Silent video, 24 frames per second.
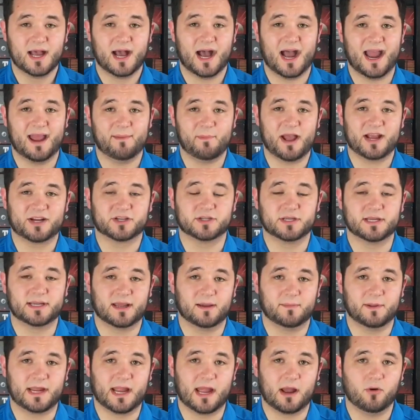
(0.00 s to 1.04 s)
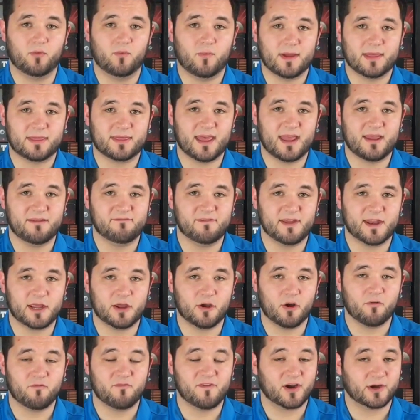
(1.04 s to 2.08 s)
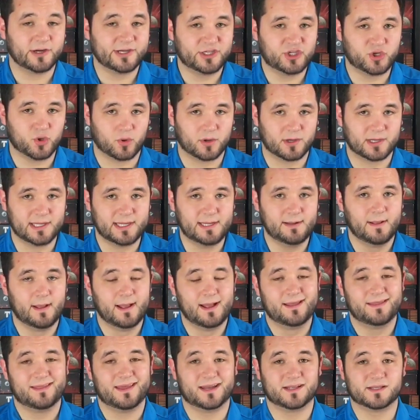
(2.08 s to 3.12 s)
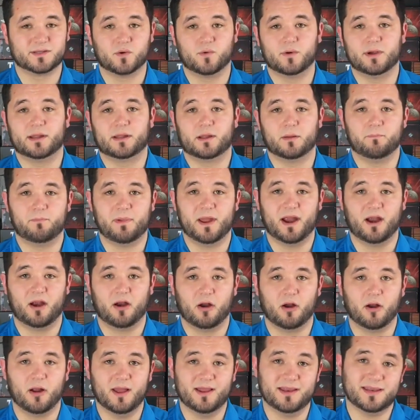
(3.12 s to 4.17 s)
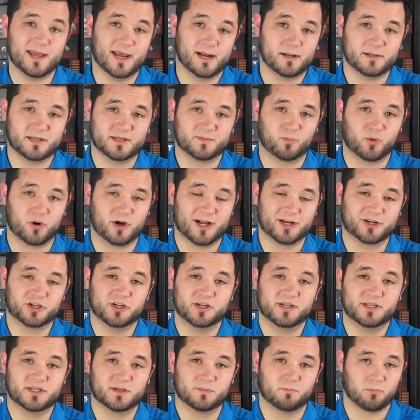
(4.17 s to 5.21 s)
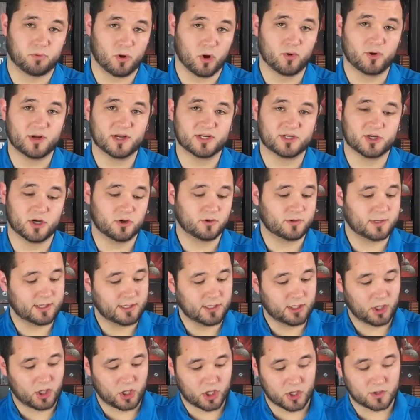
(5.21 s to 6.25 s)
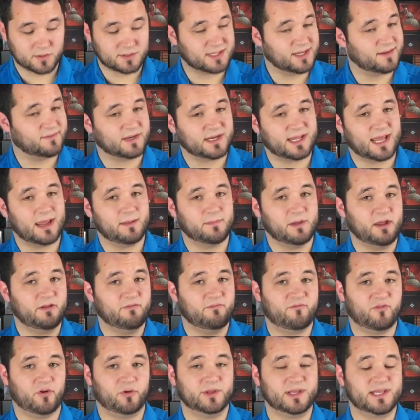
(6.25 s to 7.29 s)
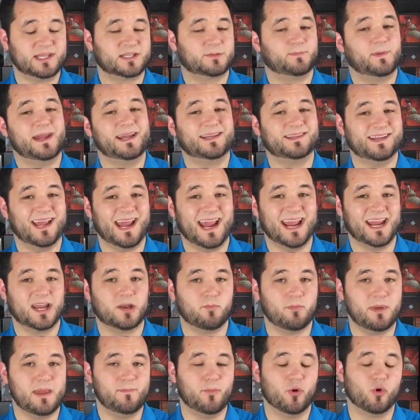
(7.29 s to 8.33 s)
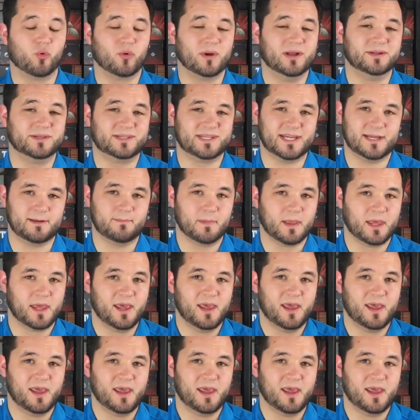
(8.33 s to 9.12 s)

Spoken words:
I am actually coming out with a video very shortly that is going to compare Daedalus Productions, Broken Token, Go7 Gaming, Folded Space, and Meeple Realty.